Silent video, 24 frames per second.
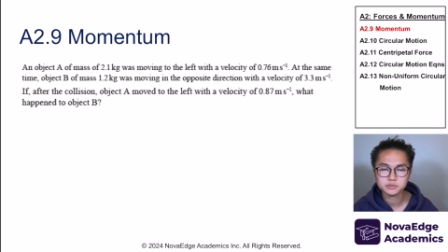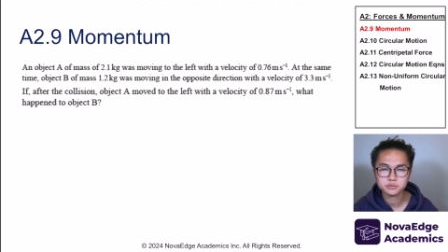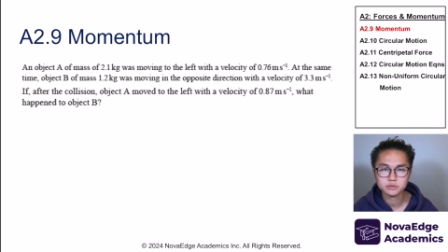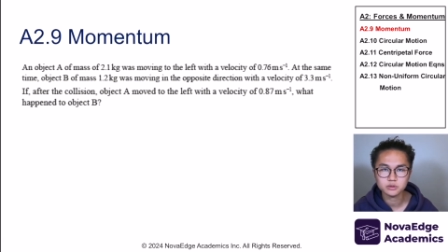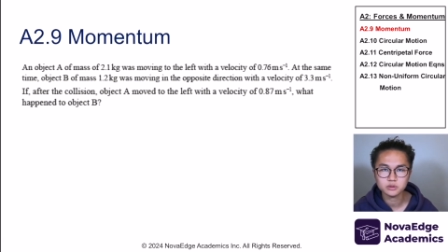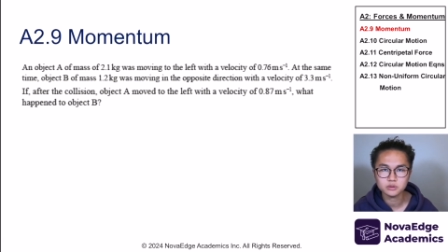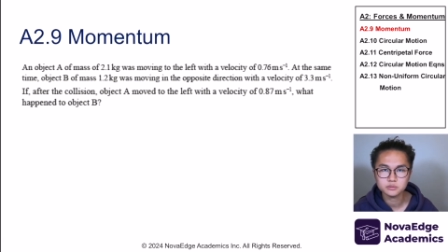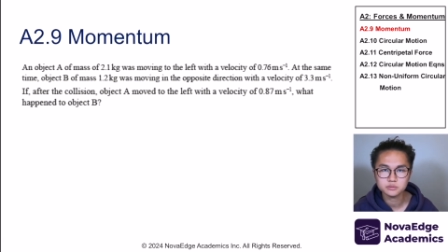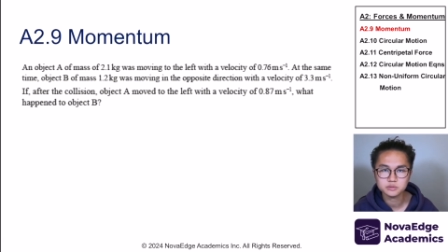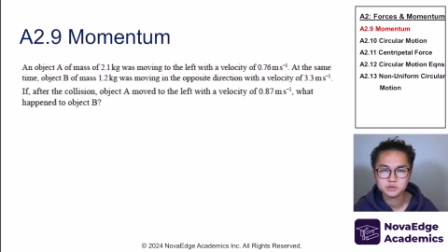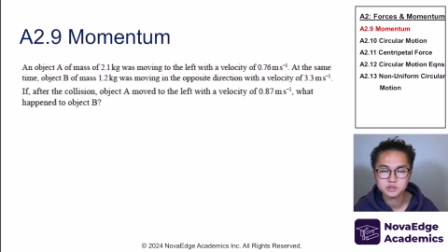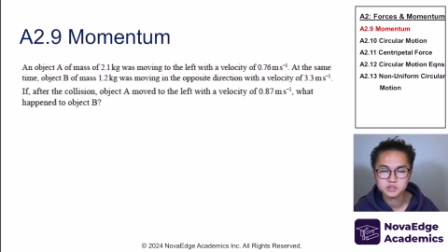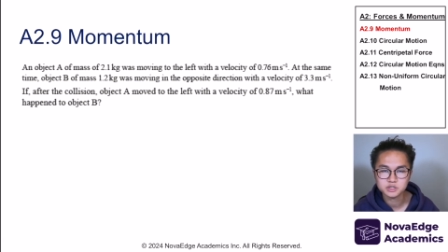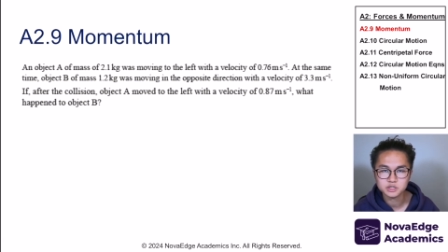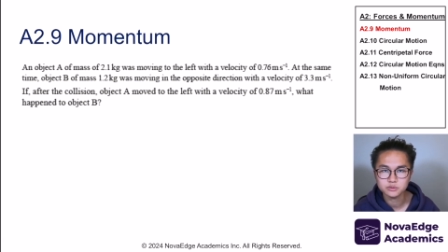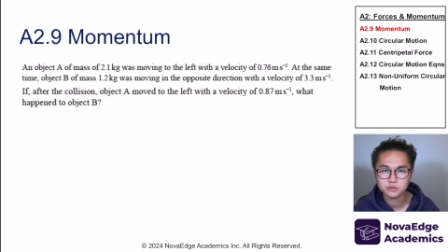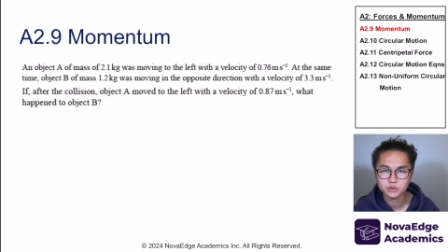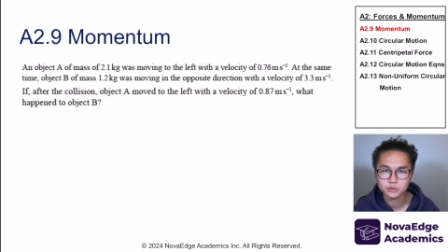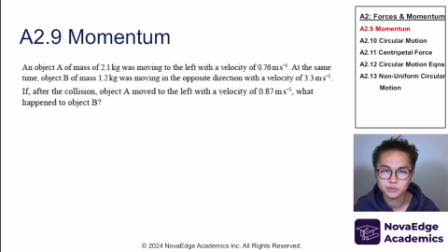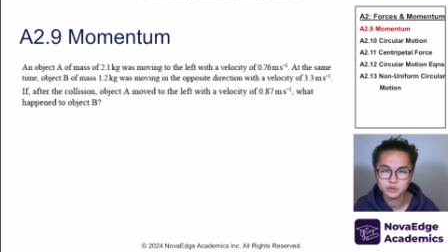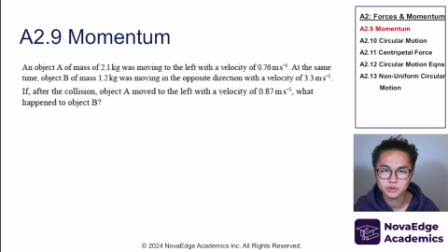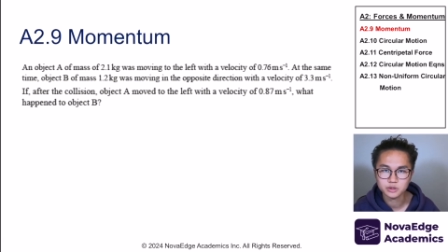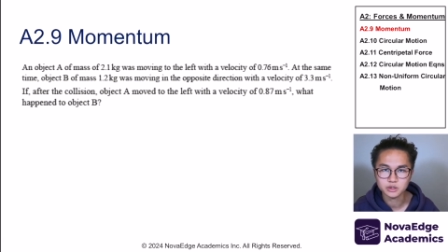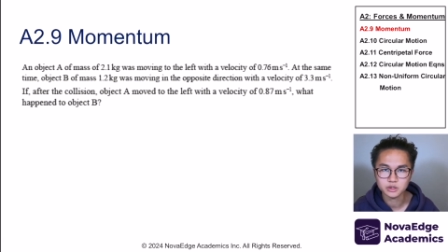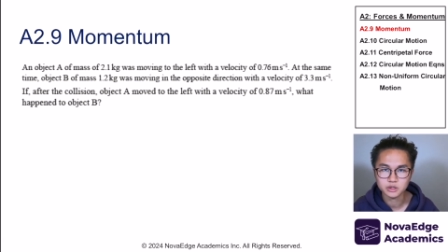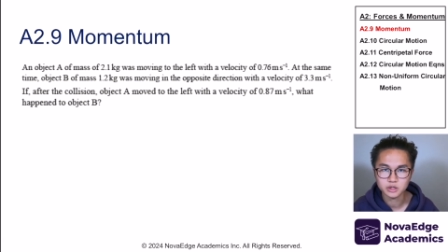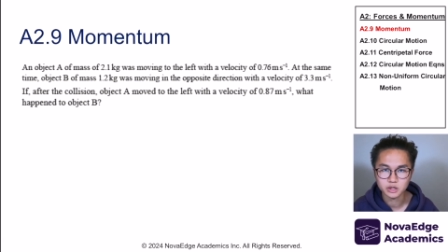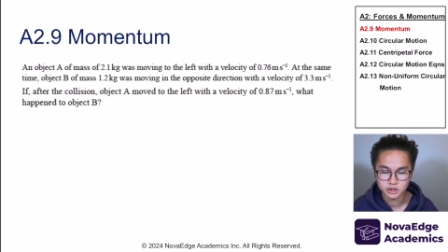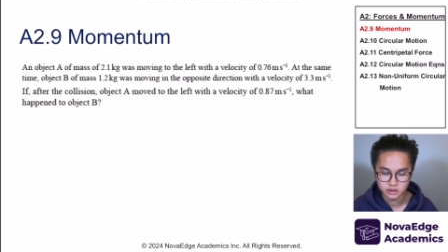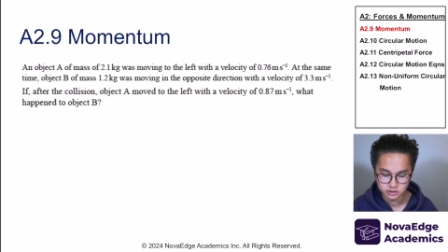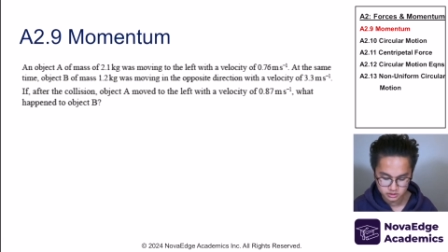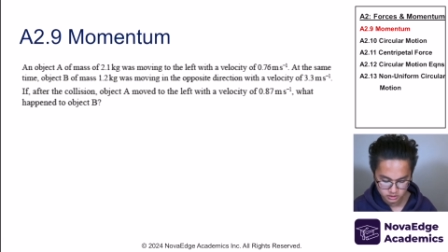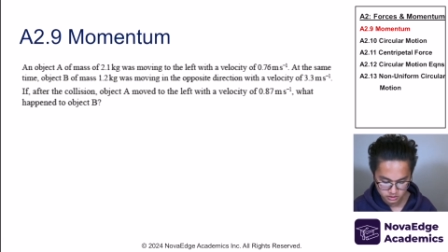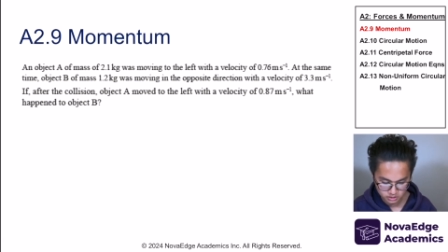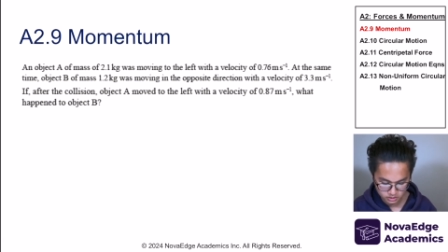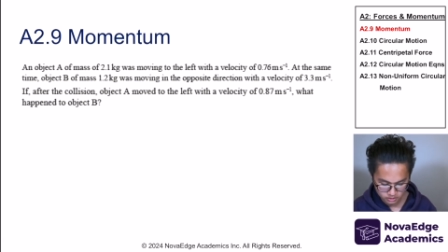problem to see what we can
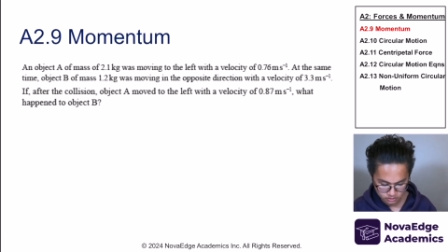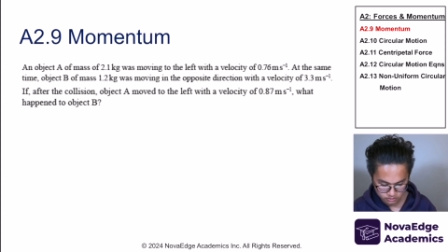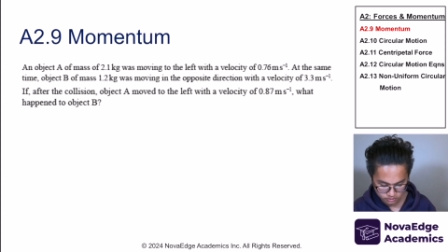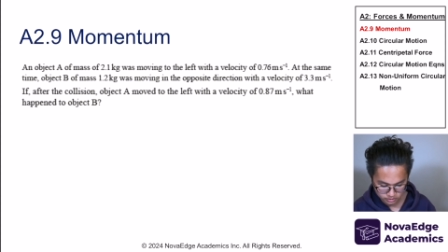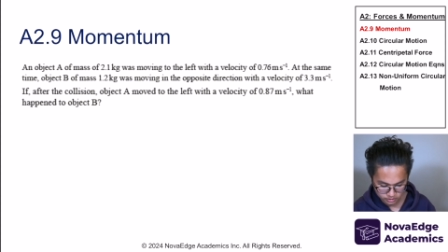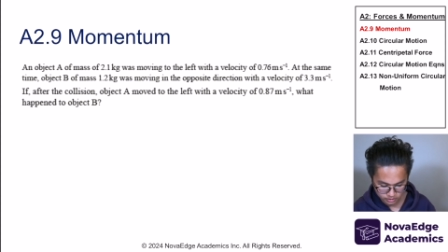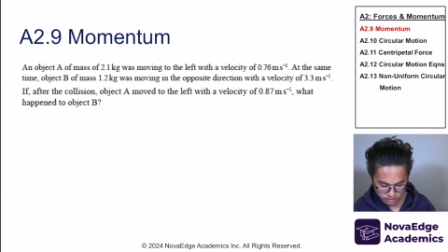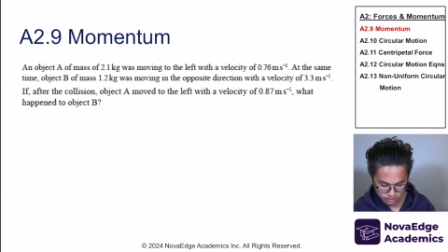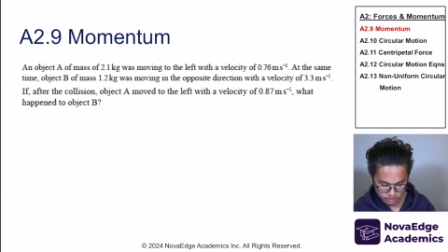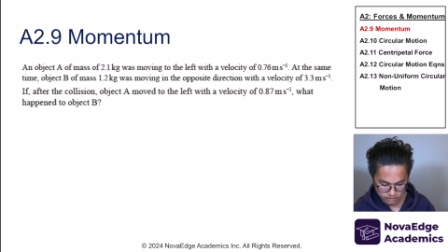get. Okay,